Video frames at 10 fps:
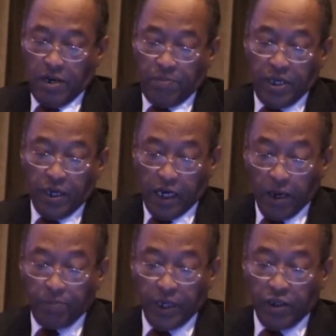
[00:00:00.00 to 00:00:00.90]
been
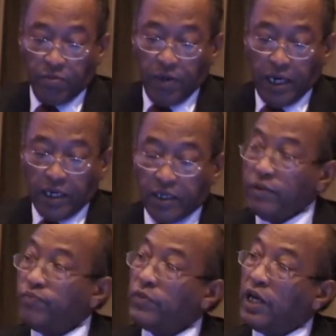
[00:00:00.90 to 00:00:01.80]
accompanied by
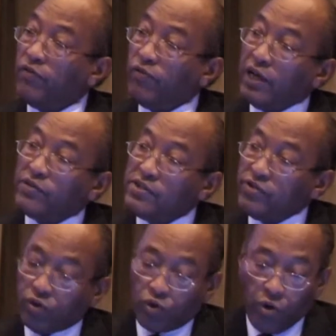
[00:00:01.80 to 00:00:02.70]
advances
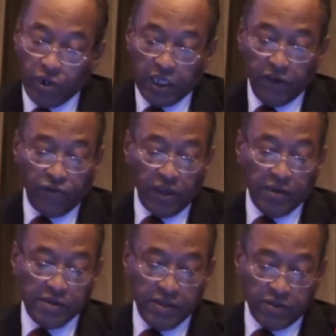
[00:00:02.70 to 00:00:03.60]
in cognitive
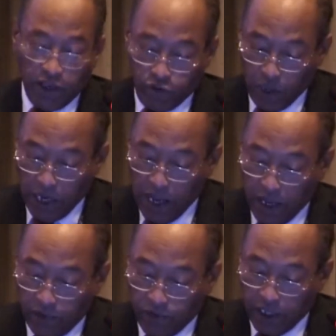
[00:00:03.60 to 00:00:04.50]
sciences as well
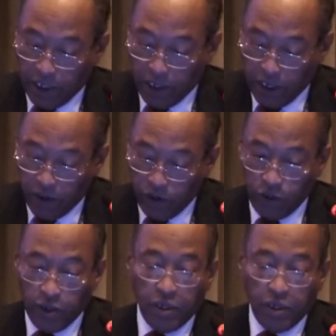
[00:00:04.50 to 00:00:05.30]
as in learning